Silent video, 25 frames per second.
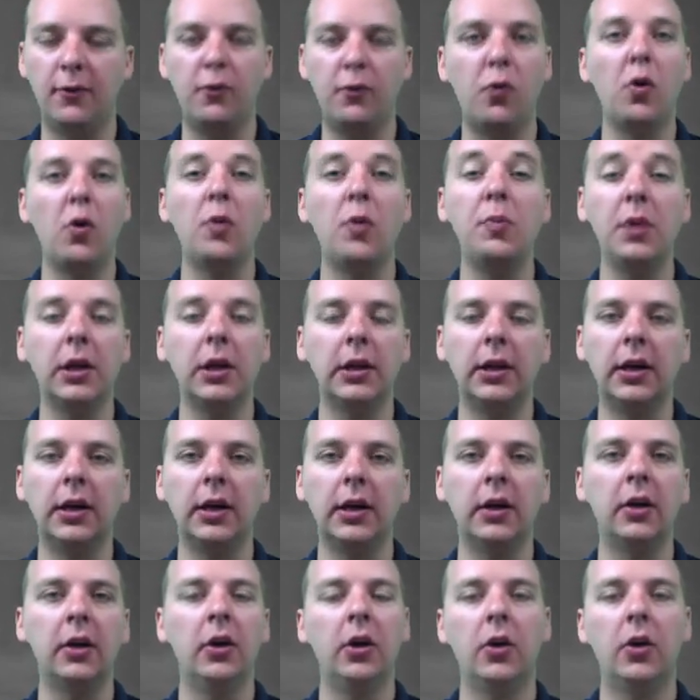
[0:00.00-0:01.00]

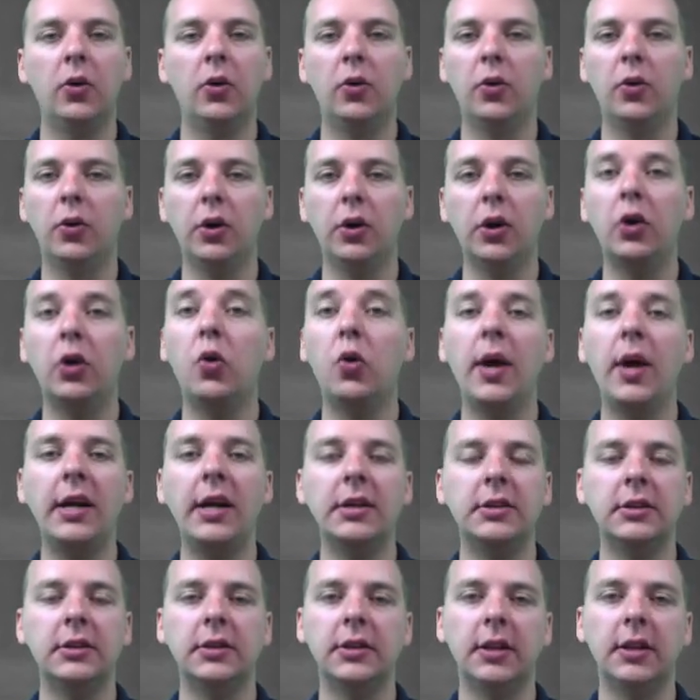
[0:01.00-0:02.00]
formula or
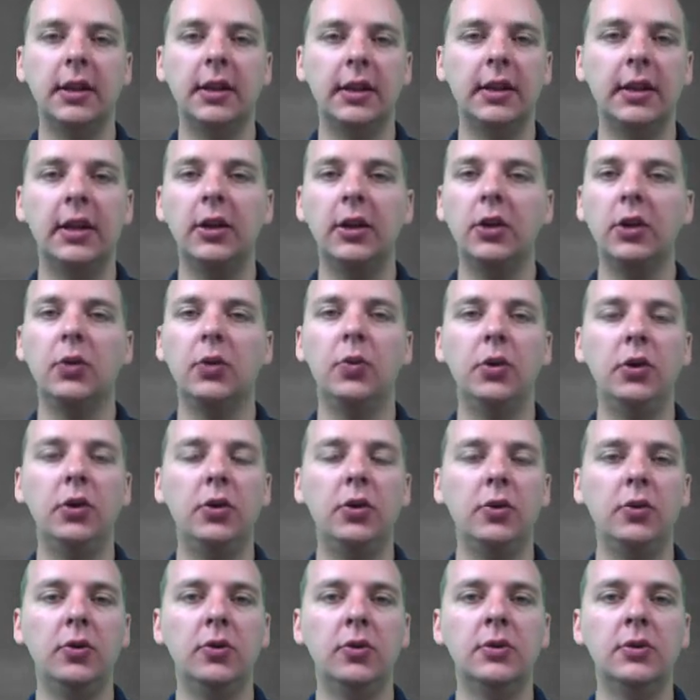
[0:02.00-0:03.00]
equation that, that you would
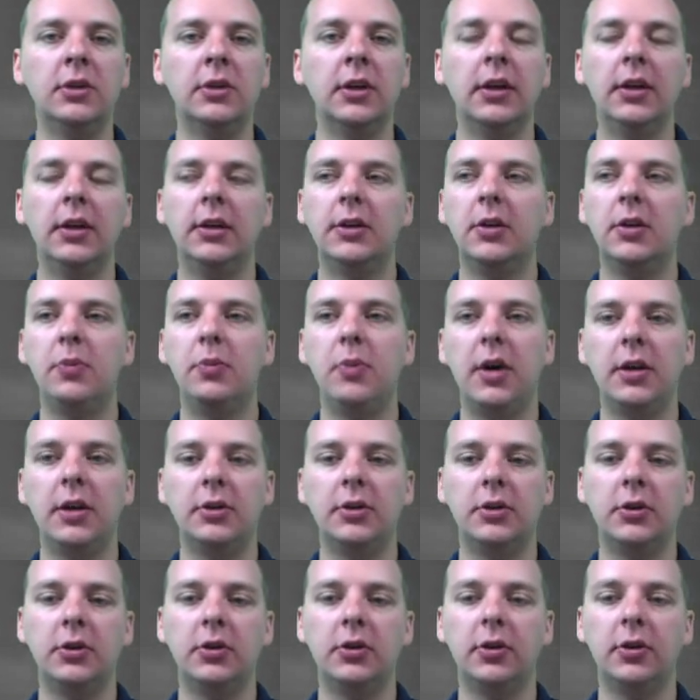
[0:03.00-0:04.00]
use to
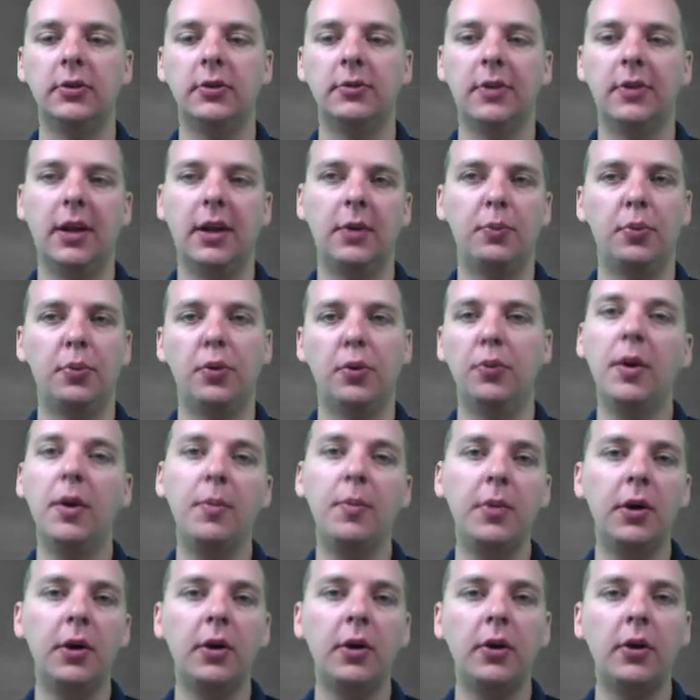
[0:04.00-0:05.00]
measure like
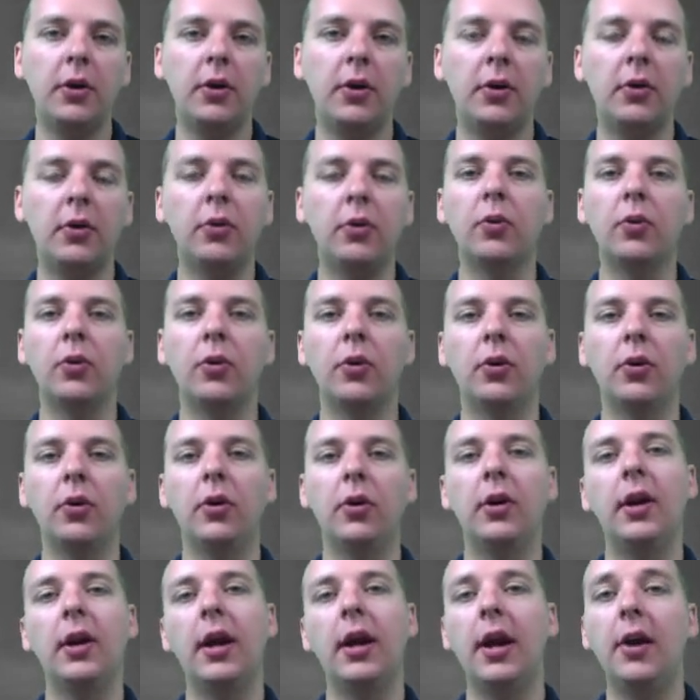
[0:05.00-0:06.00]
perimeter
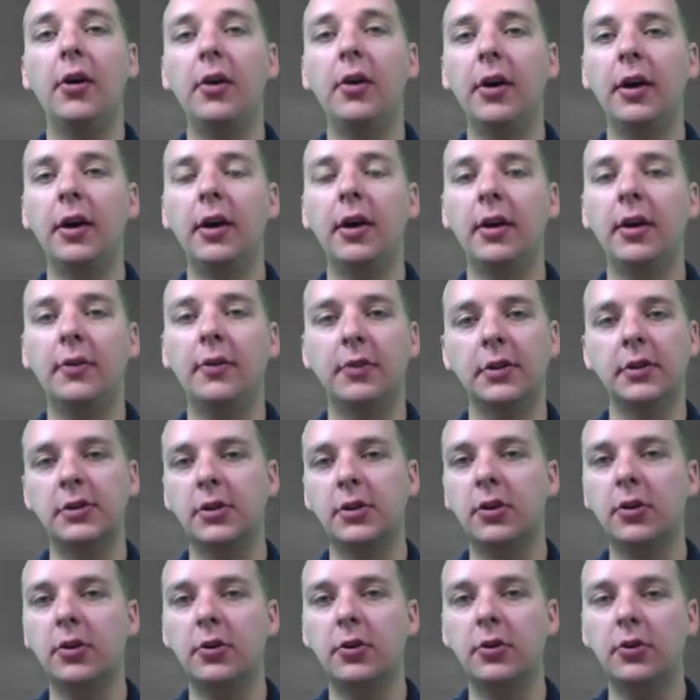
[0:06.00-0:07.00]
or area of a
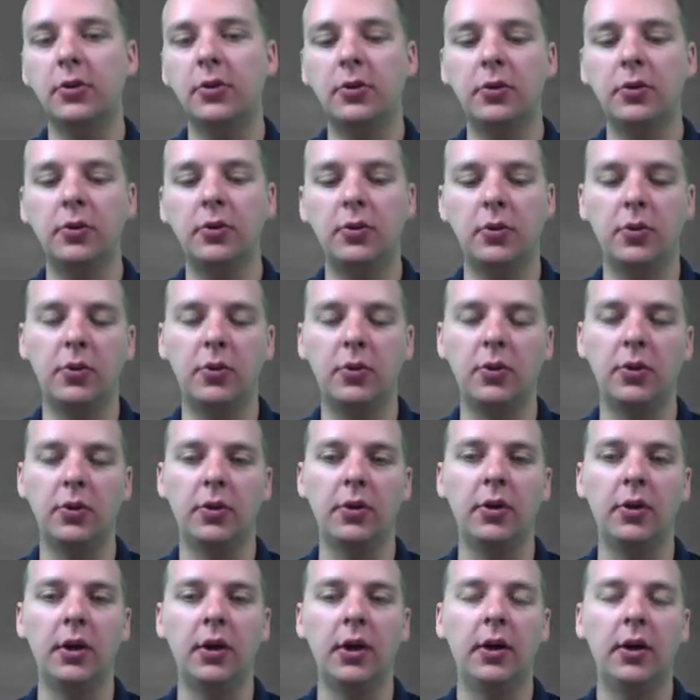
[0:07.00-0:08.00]
circle
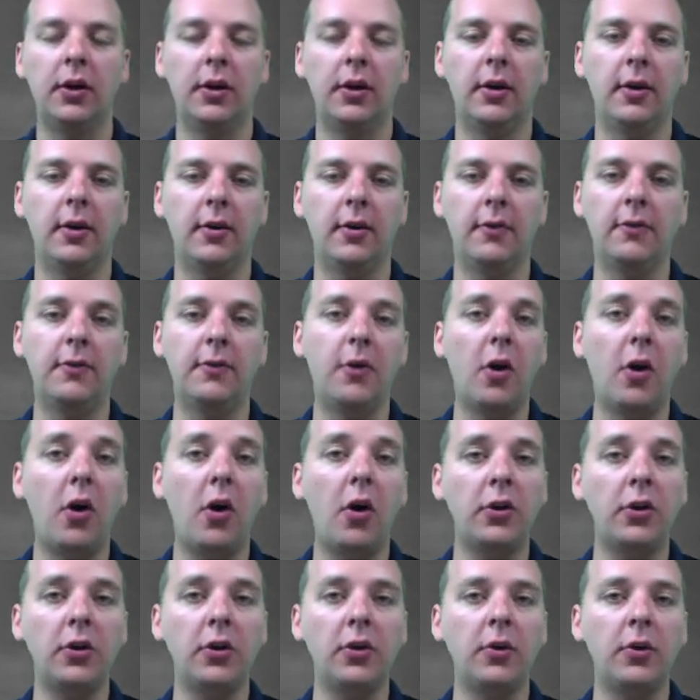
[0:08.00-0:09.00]
or uh,
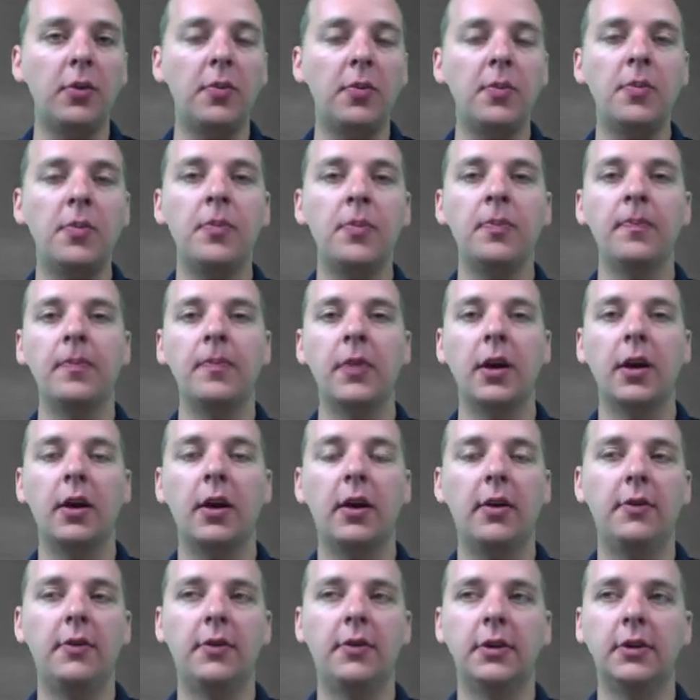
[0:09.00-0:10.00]
volume
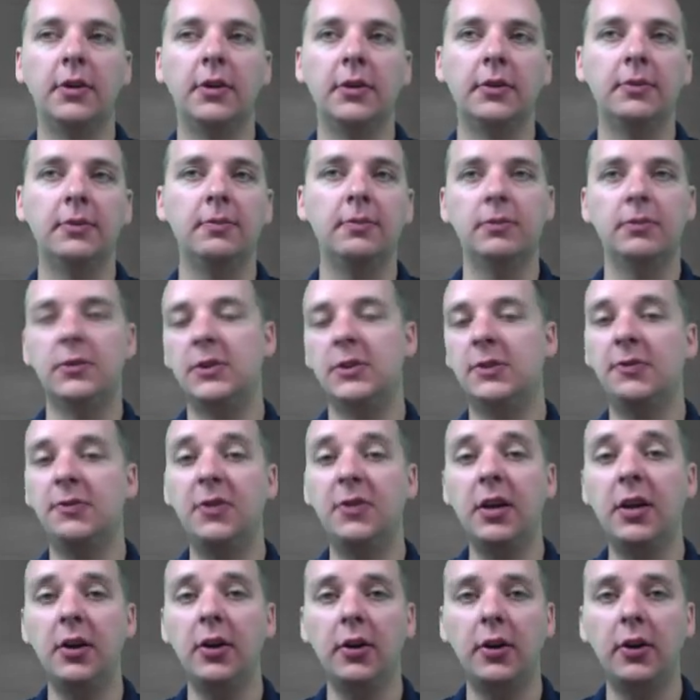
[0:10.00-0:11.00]
of a
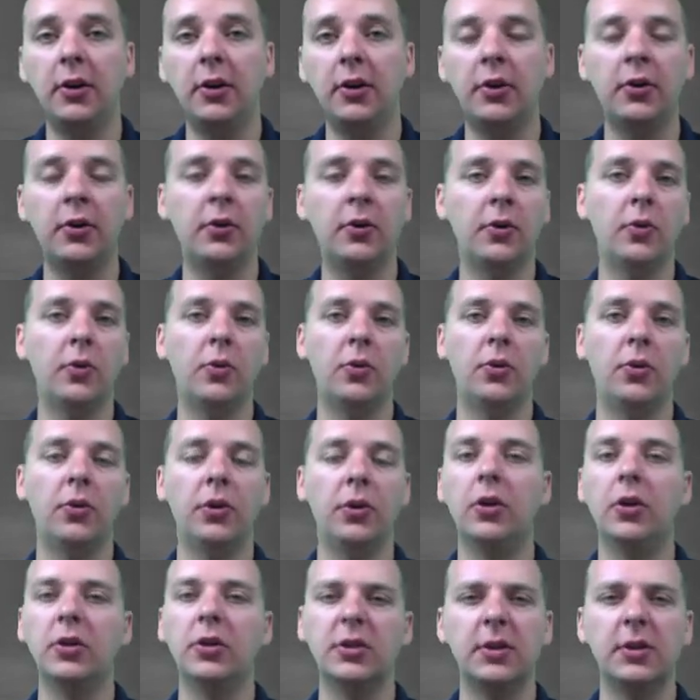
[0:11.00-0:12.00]
sphere, or
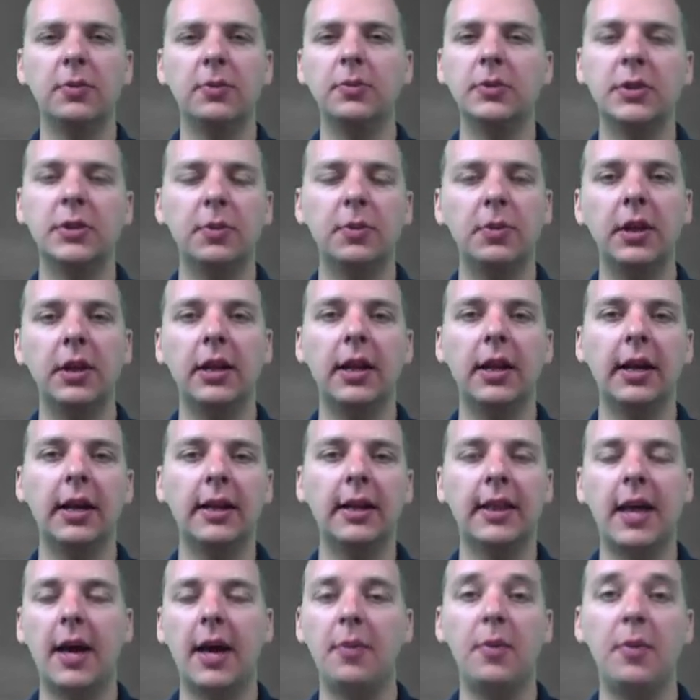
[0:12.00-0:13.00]
you know some something
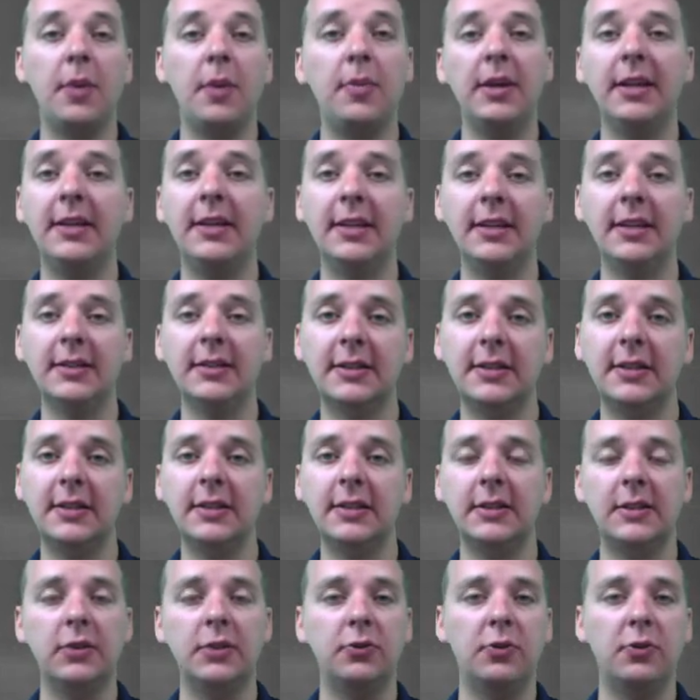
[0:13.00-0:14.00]
like that, maybe
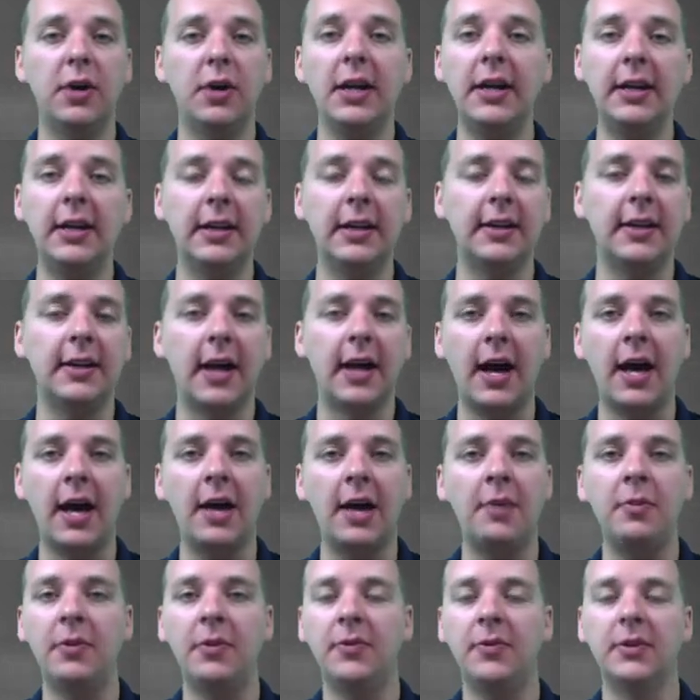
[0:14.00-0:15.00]
distance and rate and
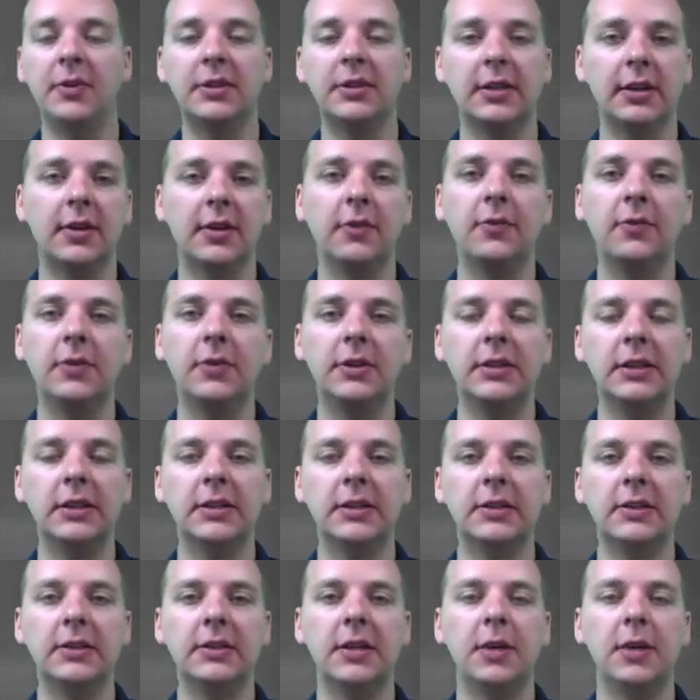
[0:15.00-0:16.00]
time if it's like a
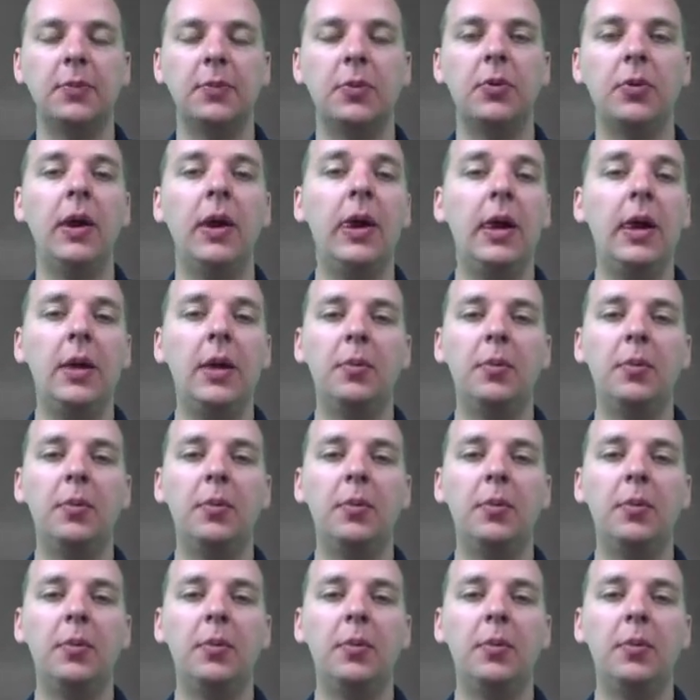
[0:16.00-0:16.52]
physics example.